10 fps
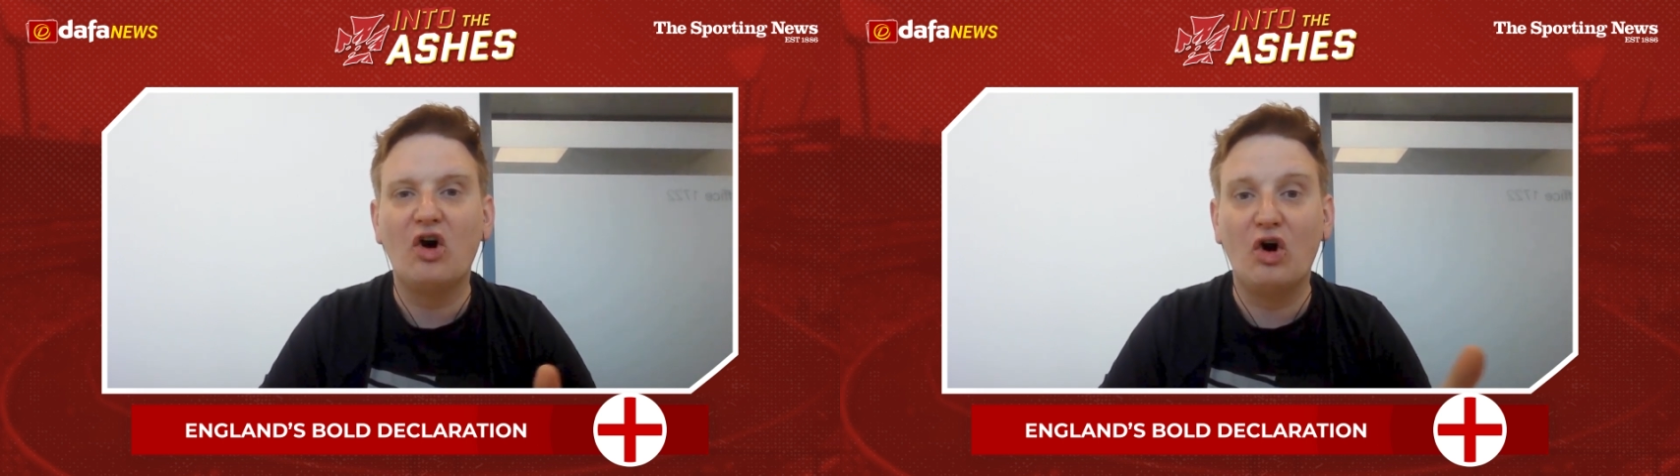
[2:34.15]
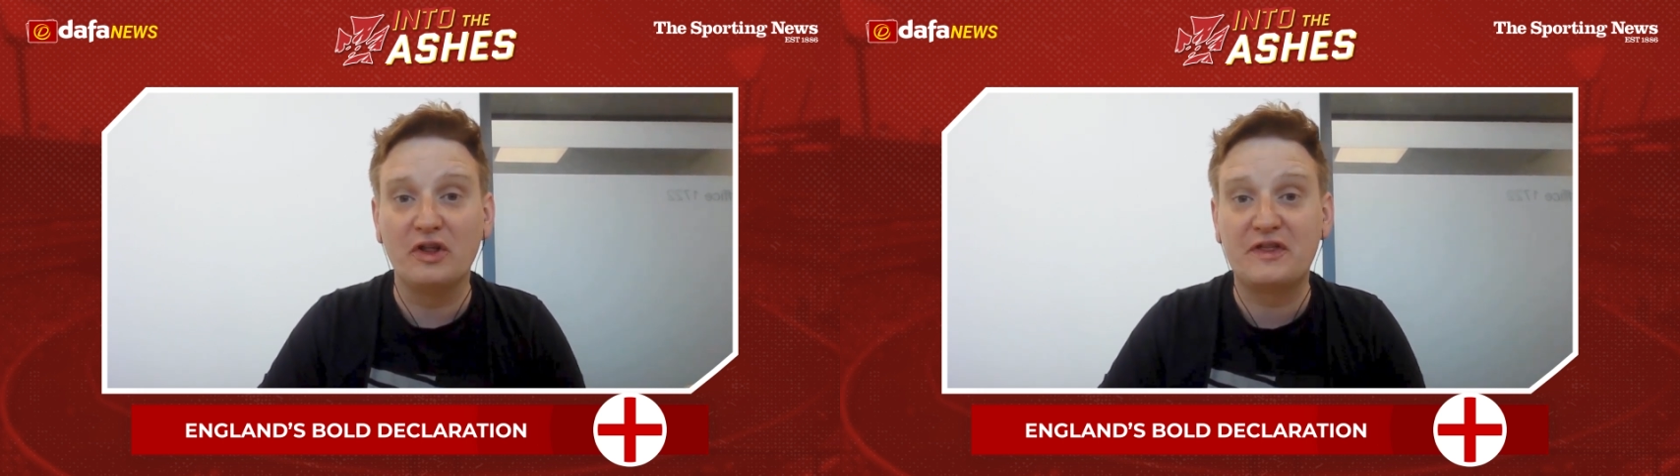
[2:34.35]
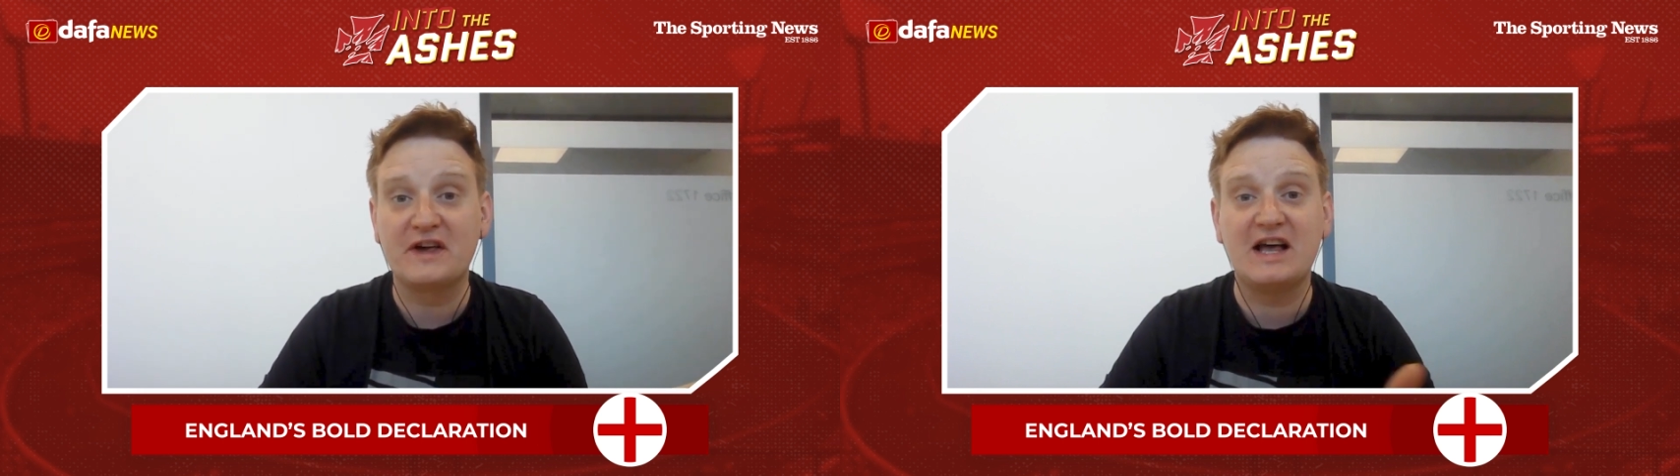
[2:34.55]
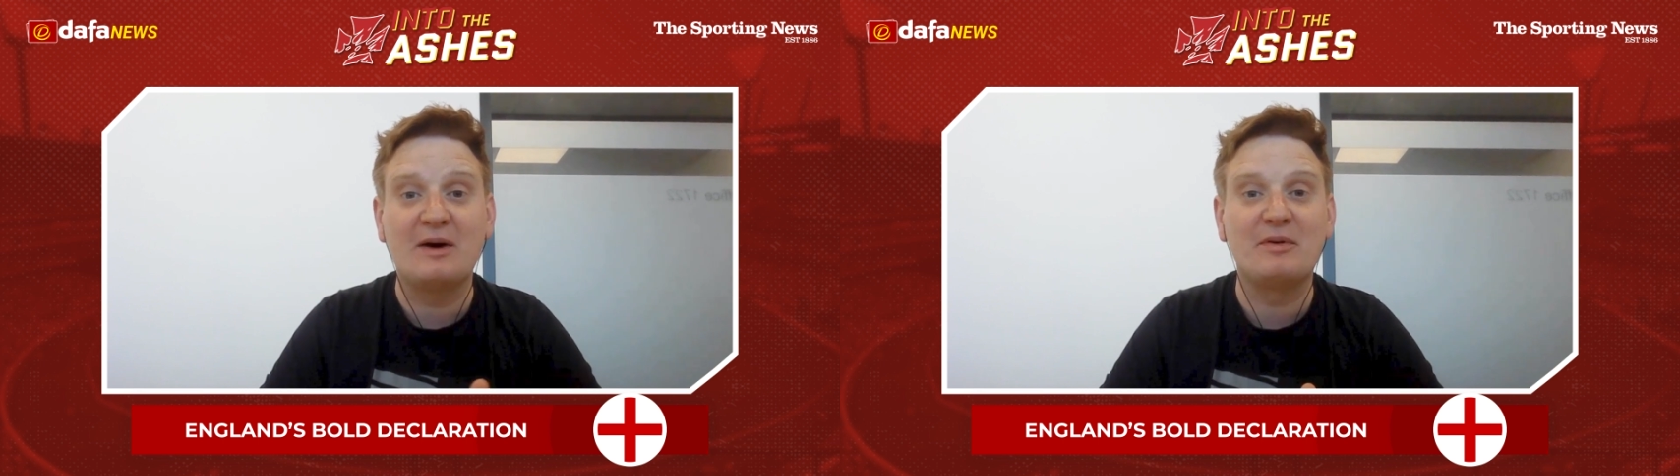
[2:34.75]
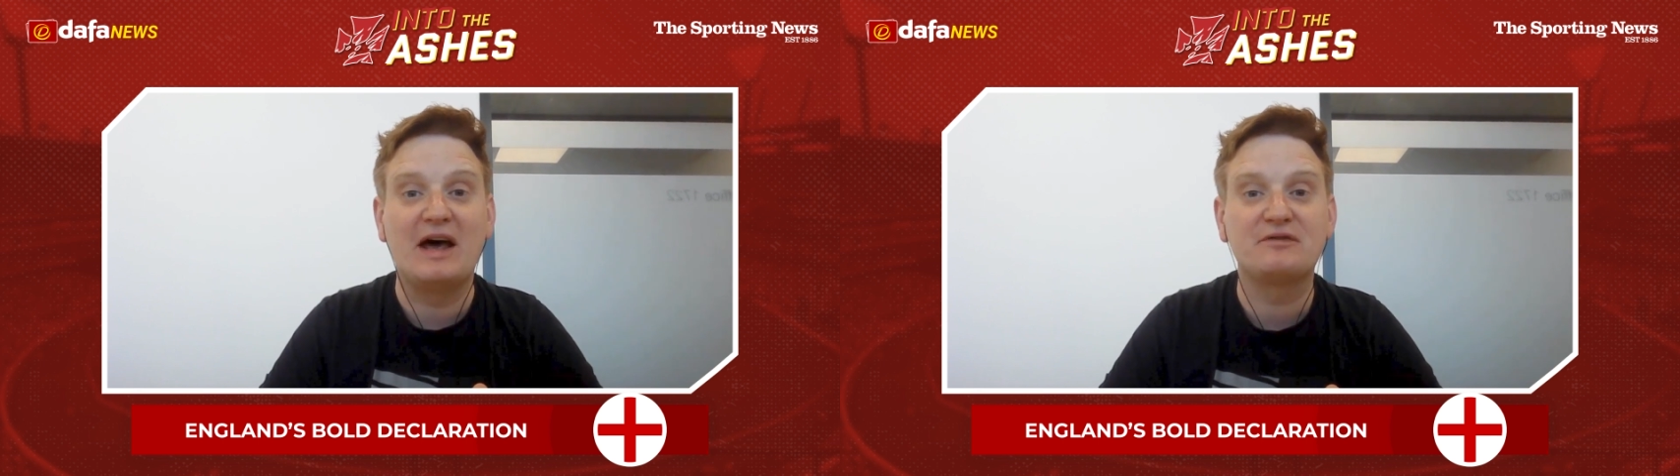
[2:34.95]
all the things that
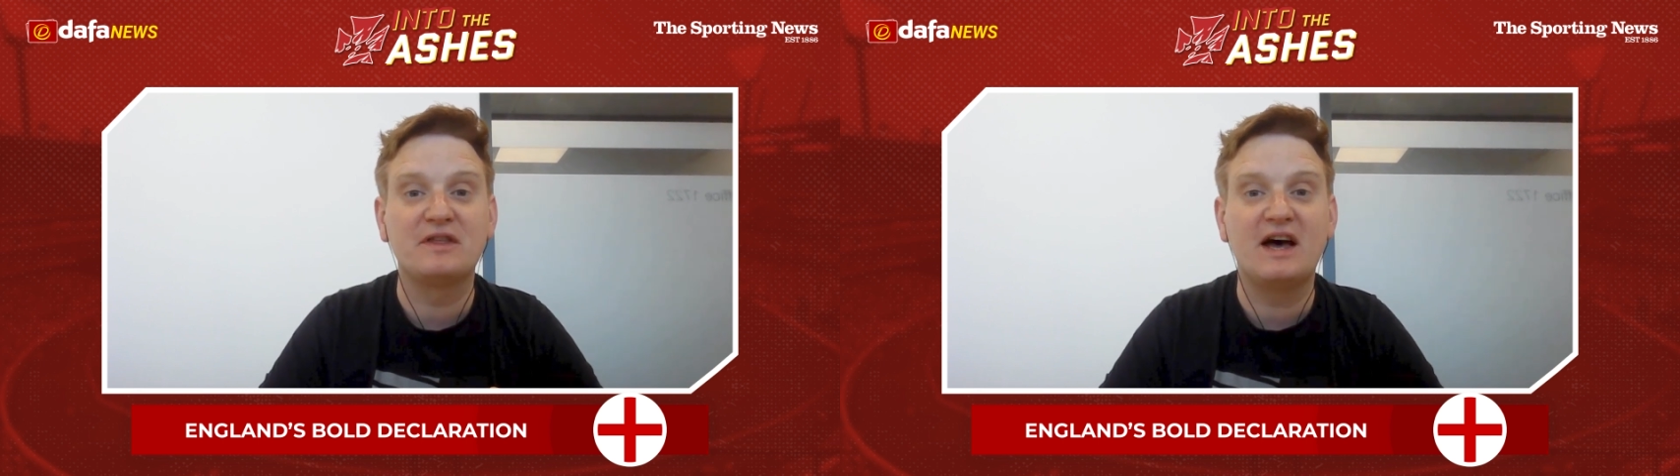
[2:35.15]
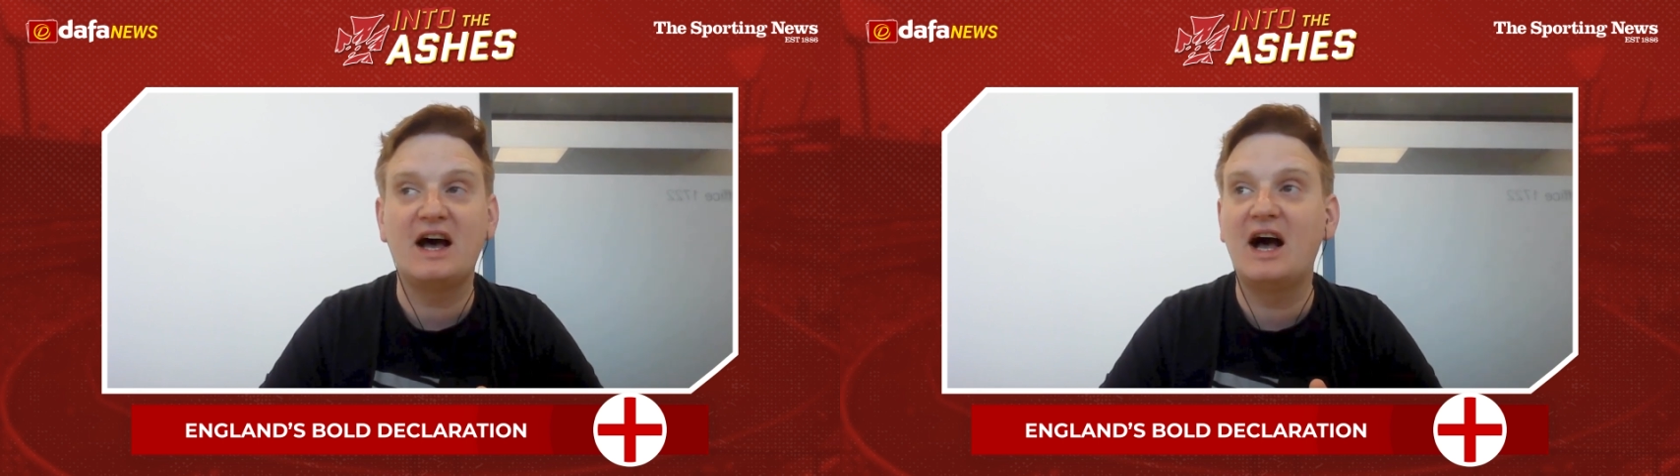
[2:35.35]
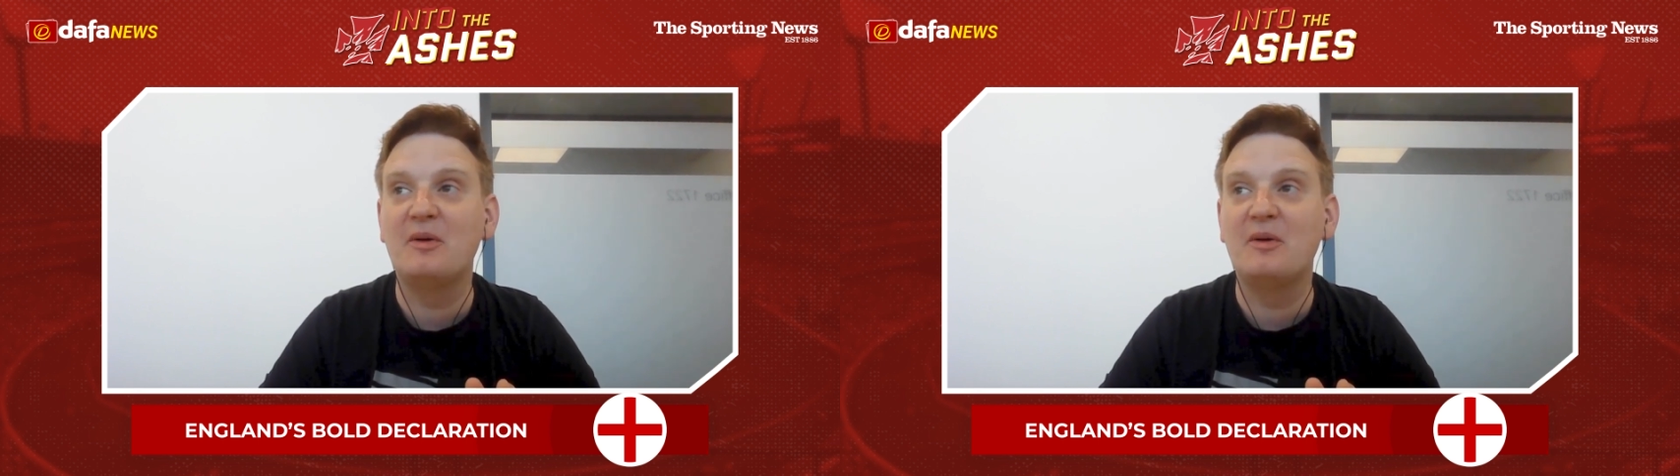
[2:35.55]
happen after that. I